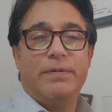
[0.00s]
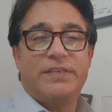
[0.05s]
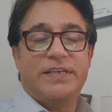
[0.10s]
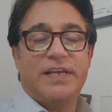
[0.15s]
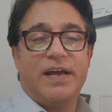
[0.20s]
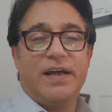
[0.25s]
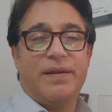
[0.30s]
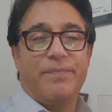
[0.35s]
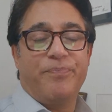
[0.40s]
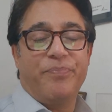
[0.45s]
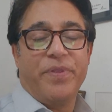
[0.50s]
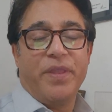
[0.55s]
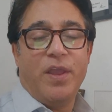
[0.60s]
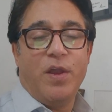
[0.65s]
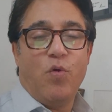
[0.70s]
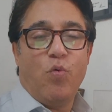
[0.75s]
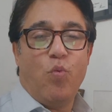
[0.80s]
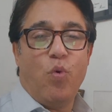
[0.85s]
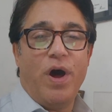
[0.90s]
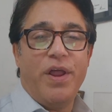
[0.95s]
Namaskar.
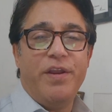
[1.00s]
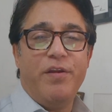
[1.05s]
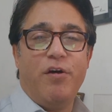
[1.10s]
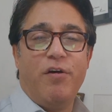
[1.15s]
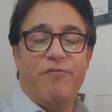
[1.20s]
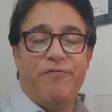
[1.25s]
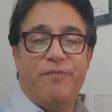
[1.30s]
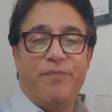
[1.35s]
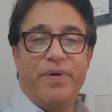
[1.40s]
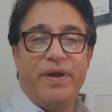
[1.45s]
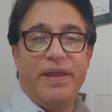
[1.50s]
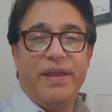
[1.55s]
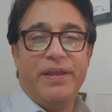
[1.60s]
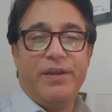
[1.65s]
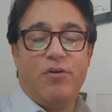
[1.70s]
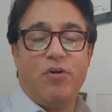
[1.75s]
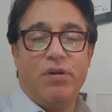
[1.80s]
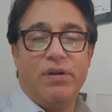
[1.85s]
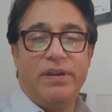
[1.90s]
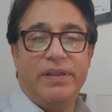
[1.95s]
One of
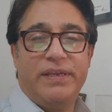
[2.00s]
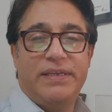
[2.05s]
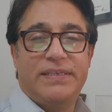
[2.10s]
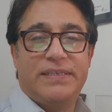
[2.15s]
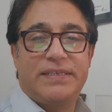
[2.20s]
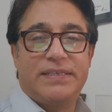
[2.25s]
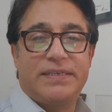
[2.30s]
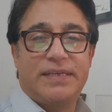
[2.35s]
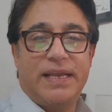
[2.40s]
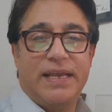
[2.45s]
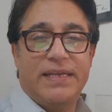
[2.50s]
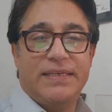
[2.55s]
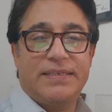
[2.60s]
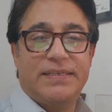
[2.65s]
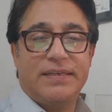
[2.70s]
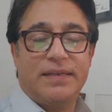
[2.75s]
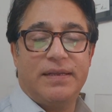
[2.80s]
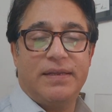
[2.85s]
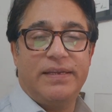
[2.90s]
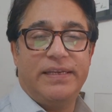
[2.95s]
my colleagues
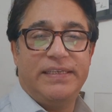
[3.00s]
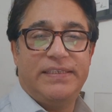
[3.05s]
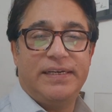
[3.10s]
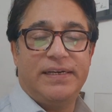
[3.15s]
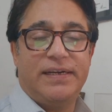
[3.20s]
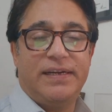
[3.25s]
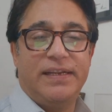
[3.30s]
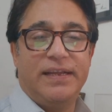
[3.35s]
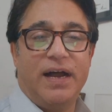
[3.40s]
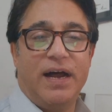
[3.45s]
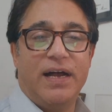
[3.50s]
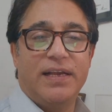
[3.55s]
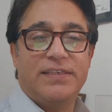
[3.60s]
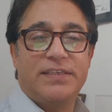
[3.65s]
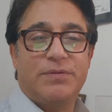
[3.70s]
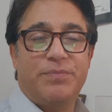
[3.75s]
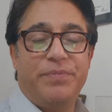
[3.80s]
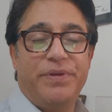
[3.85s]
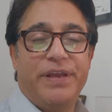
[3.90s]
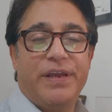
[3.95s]
has recently
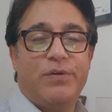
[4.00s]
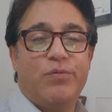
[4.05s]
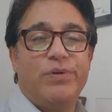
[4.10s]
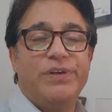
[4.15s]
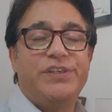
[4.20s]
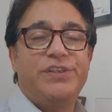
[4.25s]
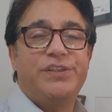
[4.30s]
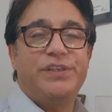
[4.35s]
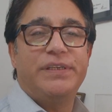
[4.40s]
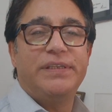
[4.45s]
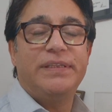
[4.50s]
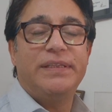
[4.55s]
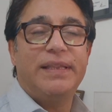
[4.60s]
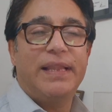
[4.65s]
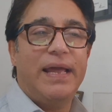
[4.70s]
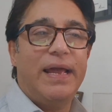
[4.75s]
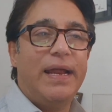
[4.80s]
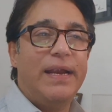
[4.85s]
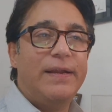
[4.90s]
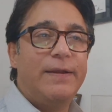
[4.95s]
asked me a question
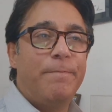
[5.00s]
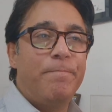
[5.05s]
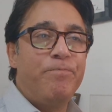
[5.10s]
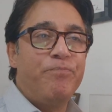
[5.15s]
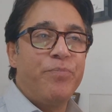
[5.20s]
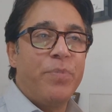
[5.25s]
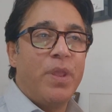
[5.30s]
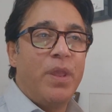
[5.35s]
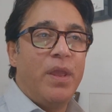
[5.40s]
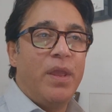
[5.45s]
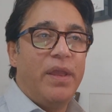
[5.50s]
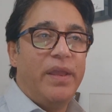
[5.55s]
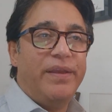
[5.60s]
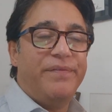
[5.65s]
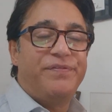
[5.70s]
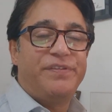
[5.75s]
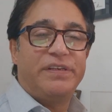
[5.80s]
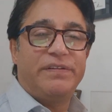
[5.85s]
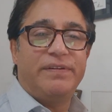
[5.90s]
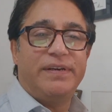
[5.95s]
that
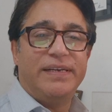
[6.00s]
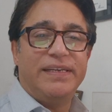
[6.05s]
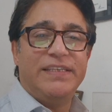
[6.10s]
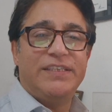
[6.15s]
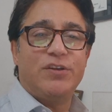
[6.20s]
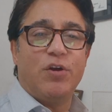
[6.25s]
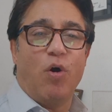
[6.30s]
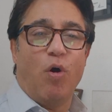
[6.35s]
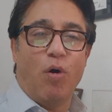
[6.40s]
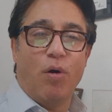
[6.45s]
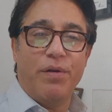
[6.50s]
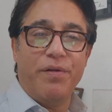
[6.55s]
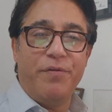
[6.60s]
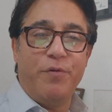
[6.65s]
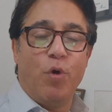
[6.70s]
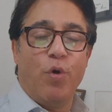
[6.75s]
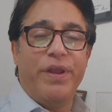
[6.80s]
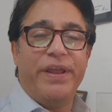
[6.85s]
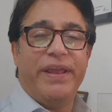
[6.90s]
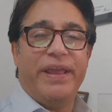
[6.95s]
if Shiva is
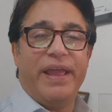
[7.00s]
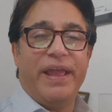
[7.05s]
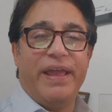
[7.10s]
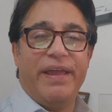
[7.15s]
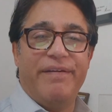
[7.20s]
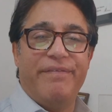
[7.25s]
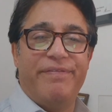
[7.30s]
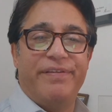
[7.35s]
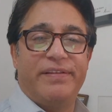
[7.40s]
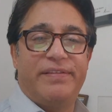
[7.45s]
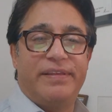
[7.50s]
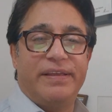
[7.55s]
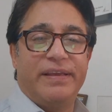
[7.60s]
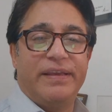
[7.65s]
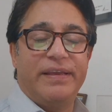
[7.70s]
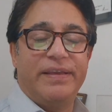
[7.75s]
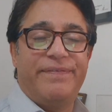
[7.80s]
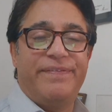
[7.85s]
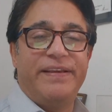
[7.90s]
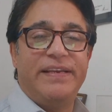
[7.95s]
knowing
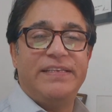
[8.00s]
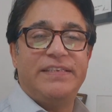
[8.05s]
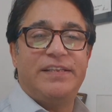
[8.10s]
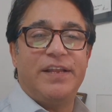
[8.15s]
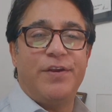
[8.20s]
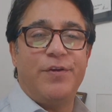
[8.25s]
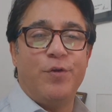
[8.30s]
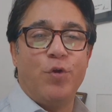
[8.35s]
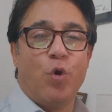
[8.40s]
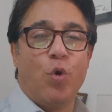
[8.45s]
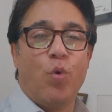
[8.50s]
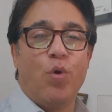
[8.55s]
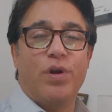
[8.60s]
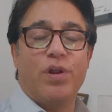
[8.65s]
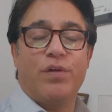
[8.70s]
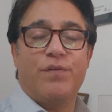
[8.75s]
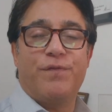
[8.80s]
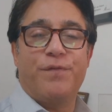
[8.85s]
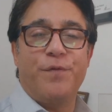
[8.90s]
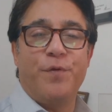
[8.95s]
everything, if he is the
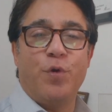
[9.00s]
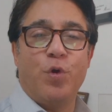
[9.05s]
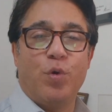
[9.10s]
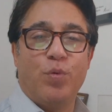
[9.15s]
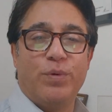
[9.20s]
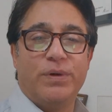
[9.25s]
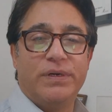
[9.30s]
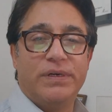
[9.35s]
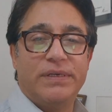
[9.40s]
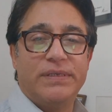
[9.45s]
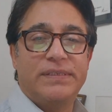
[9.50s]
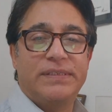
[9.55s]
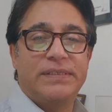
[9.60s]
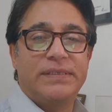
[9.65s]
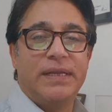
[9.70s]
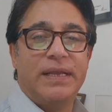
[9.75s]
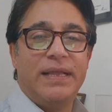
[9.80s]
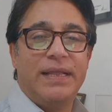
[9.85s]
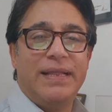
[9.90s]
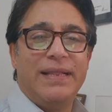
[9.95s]
knower of
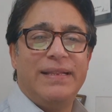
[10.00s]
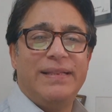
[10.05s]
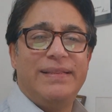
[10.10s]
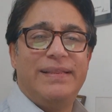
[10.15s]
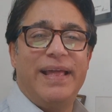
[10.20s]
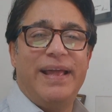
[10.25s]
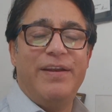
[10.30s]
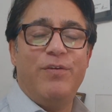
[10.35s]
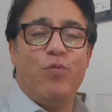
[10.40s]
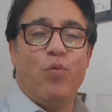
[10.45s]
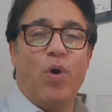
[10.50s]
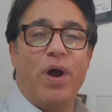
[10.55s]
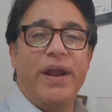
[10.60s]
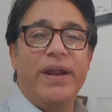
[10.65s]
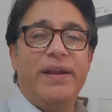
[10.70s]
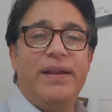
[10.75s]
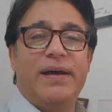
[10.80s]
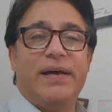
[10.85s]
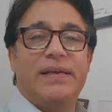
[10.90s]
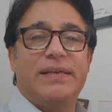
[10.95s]
knowers, then
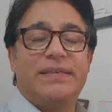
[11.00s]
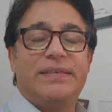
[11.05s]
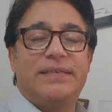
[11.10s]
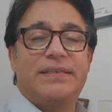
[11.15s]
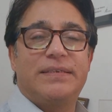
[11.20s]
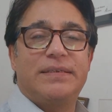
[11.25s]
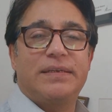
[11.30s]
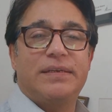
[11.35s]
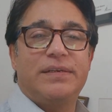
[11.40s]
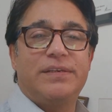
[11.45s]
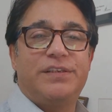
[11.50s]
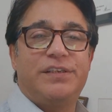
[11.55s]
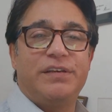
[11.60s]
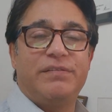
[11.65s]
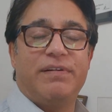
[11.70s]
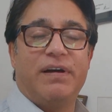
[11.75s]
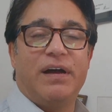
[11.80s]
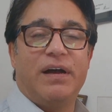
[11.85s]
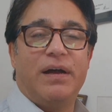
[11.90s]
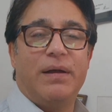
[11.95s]
why does
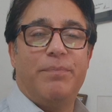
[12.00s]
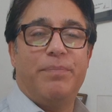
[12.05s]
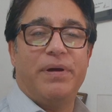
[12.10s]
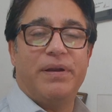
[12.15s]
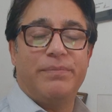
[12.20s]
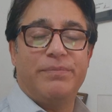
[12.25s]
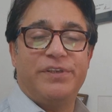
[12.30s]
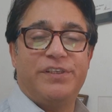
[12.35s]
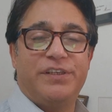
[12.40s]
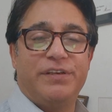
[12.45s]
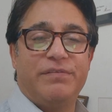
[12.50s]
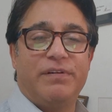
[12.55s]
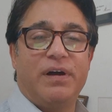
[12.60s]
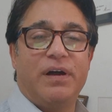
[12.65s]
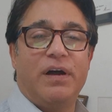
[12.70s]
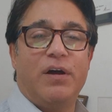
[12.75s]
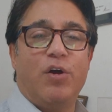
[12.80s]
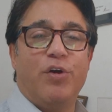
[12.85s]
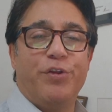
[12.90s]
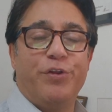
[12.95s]
Shiva,
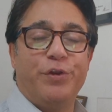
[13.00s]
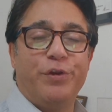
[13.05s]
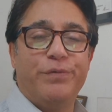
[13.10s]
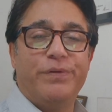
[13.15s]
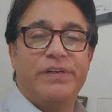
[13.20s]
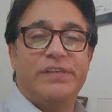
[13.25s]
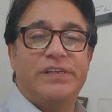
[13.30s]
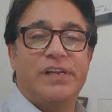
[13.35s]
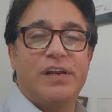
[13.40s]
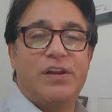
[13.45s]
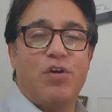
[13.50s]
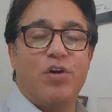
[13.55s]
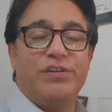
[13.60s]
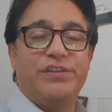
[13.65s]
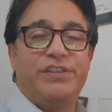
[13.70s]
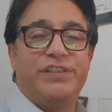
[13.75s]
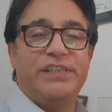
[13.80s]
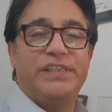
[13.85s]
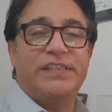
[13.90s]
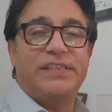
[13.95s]
Paramashiva, or universal
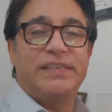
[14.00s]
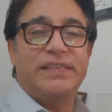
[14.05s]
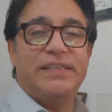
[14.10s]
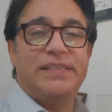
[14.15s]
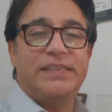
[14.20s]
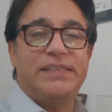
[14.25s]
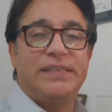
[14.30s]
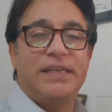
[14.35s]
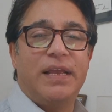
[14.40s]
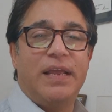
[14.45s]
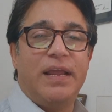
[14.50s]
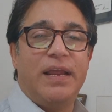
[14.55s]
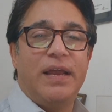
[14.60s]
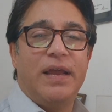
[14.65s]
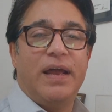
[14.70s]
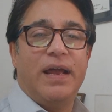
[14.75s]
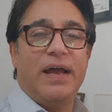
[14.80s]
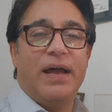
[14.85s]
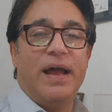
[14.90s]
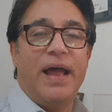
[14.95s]
consciousness
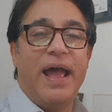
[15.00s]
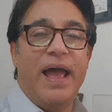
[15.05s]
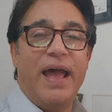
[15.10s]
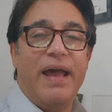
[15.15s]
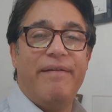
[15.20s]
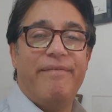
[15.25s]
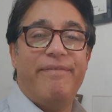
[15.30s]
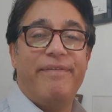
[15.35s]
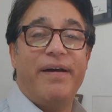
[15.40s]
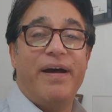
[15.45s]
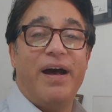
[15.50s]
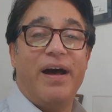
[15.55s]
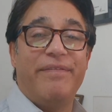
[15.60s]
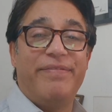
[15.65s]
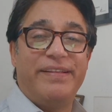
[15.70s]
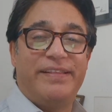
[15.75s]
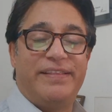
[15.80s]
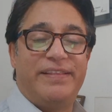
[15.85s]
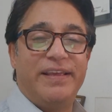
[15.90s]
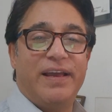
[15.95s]
have
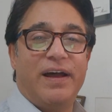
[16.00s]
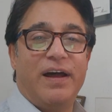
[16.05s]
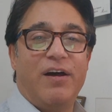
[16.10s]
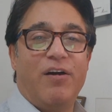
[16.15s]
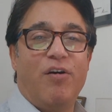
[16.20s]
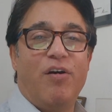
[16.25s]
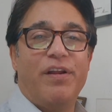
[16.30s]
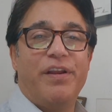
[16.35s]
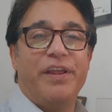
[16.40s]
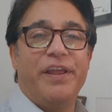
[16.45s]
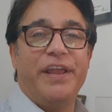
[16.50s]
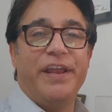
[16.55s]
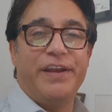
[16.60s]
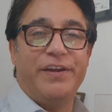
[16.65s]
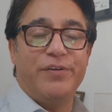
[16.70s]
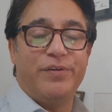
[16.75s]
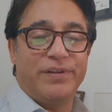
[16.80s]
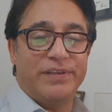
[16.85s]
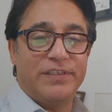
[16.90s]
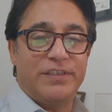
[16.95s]
avidya or
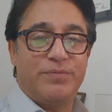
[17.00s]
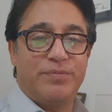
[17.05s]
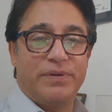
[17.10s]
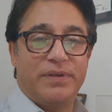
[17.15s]
ignorance?